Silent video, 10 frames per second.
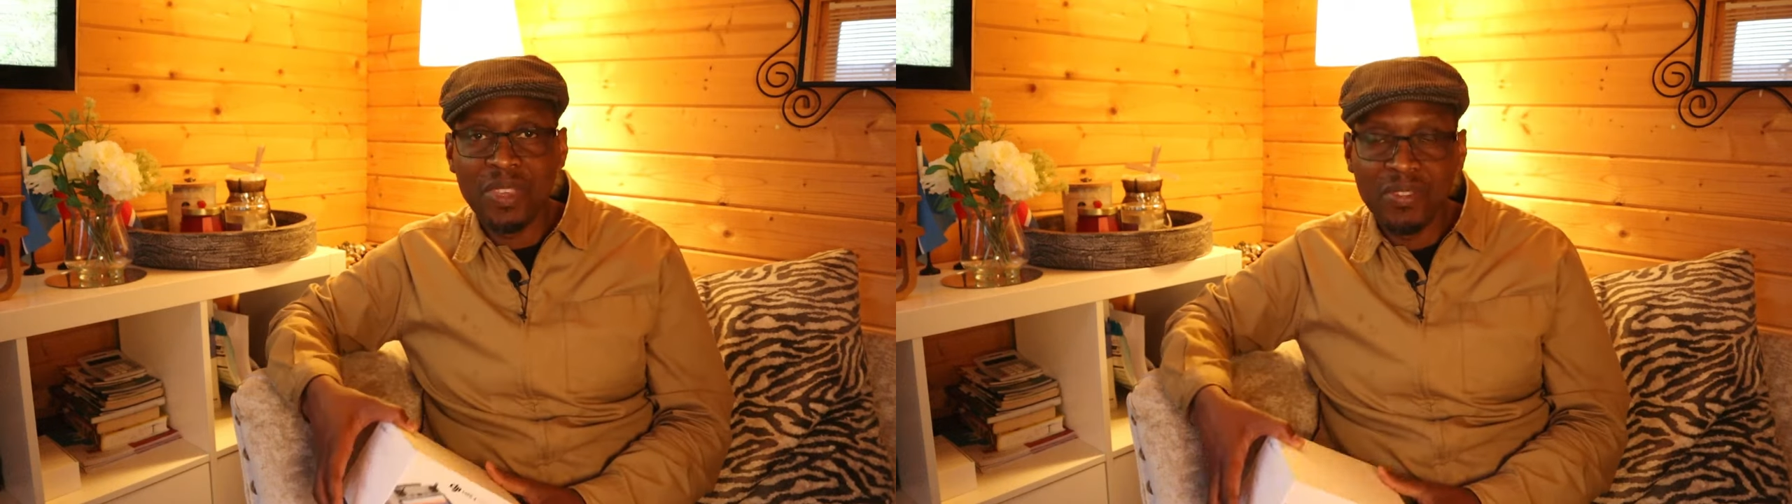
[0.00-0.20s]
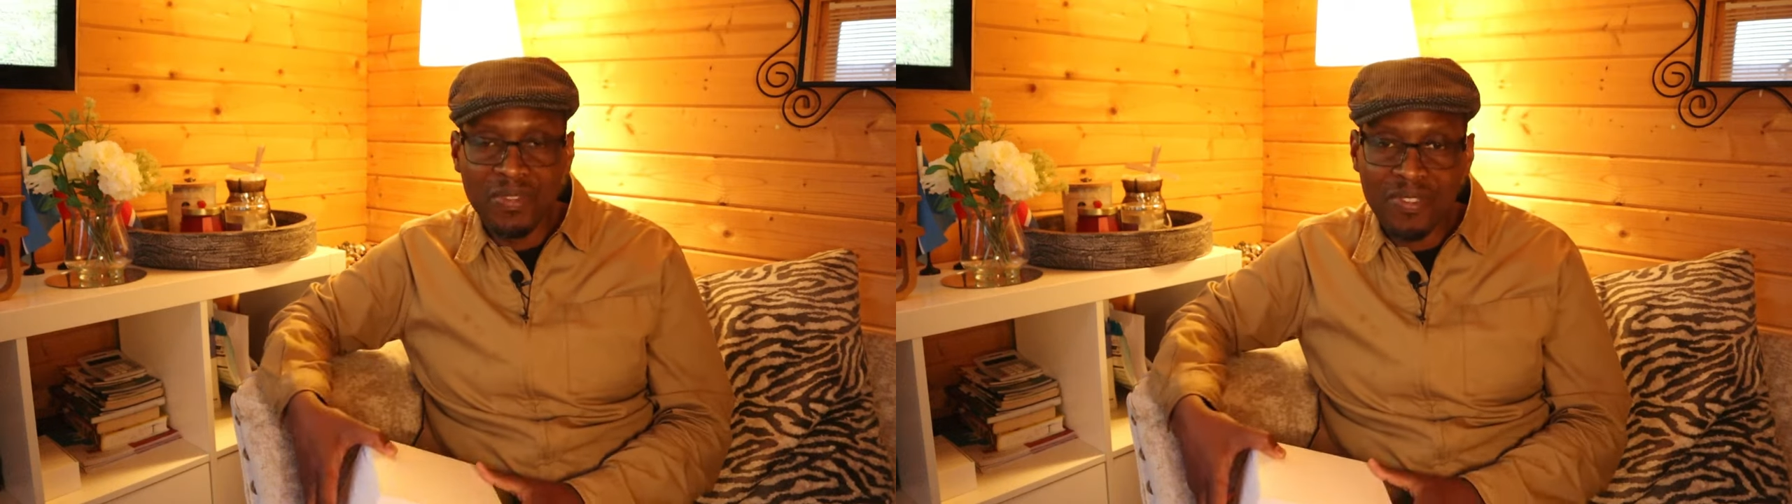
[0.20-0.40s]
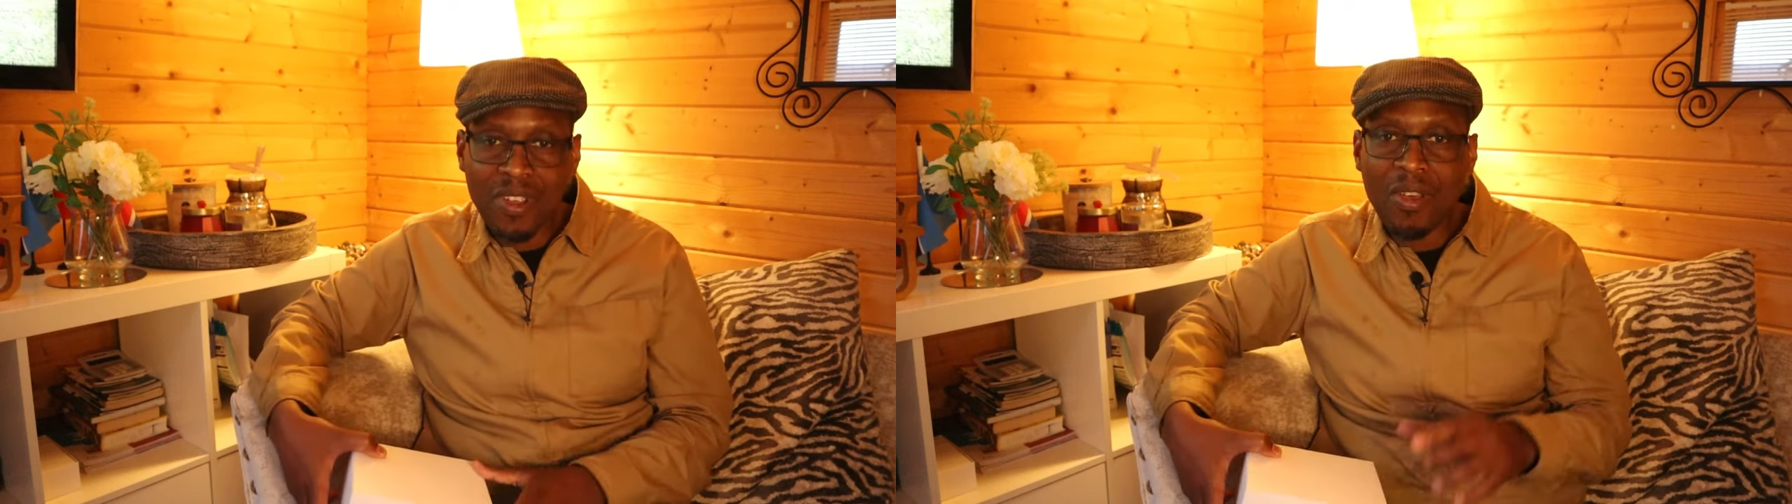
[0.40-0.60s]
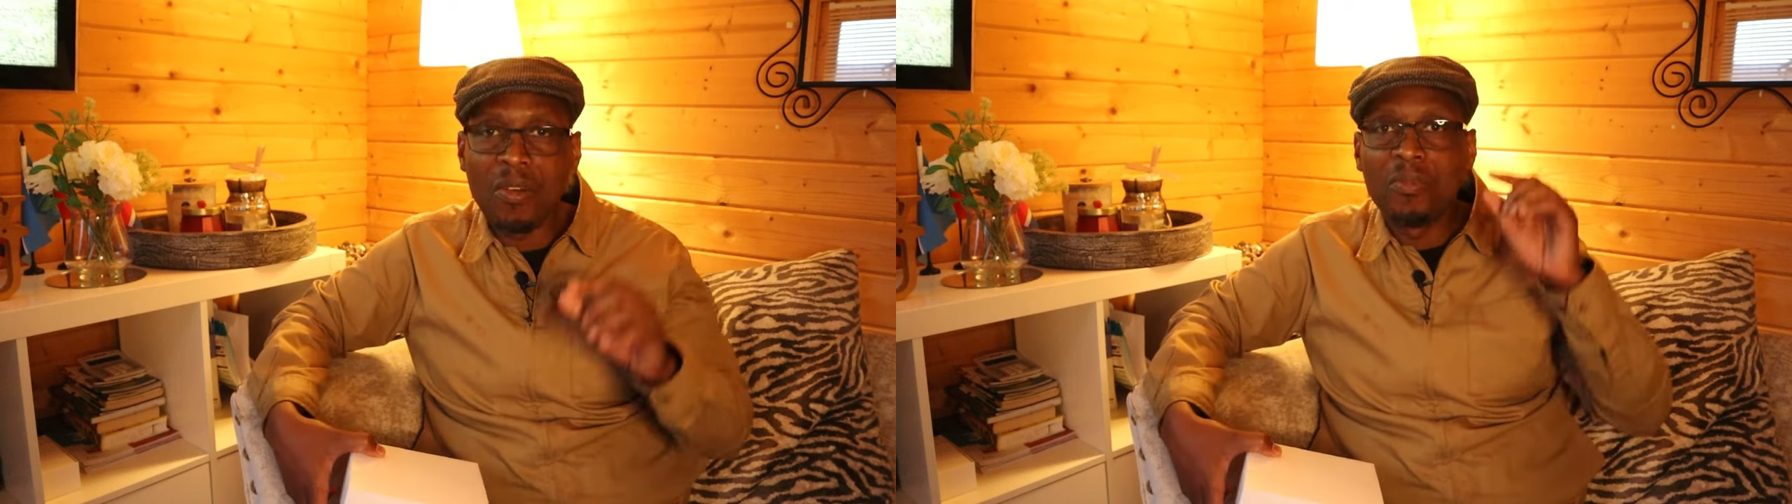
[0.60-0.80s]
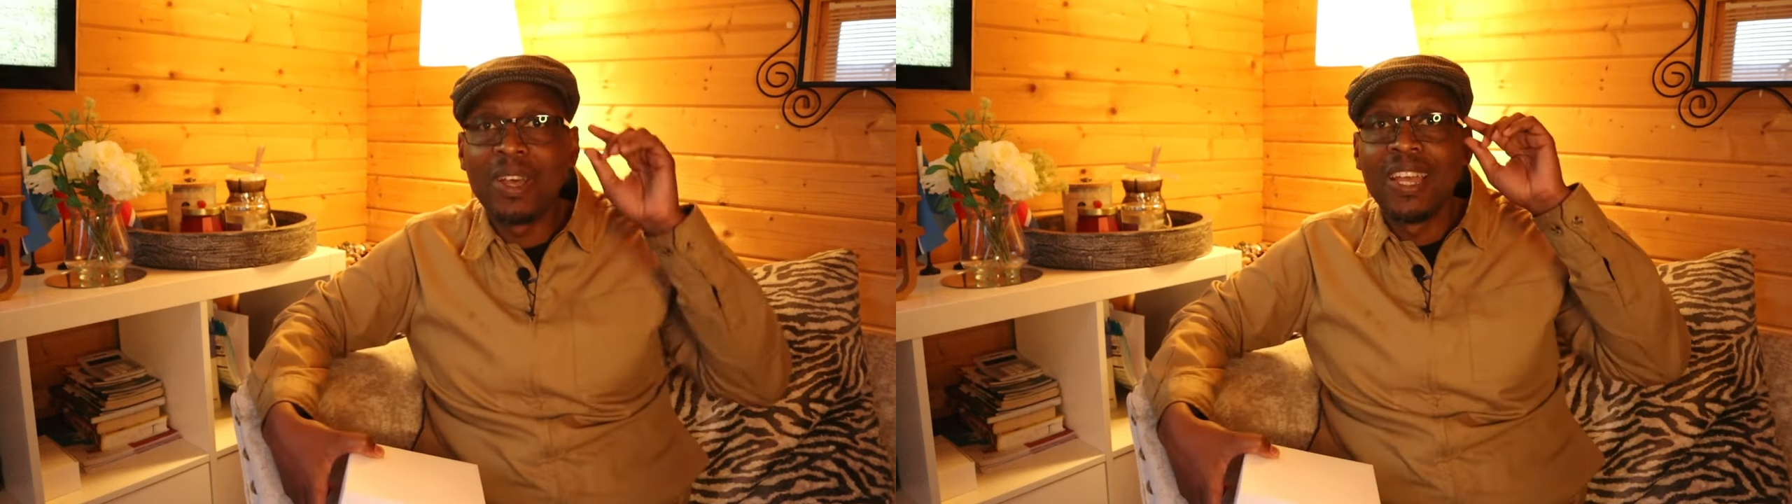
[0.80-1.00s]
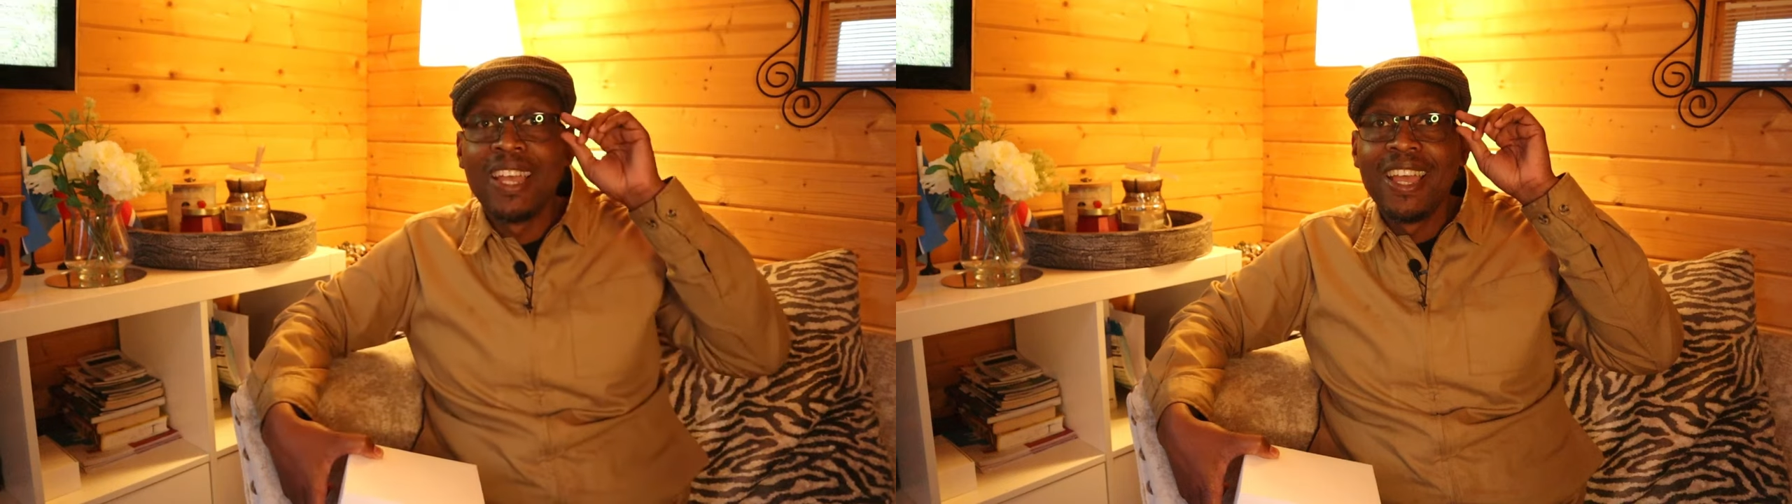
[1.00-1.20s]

me from.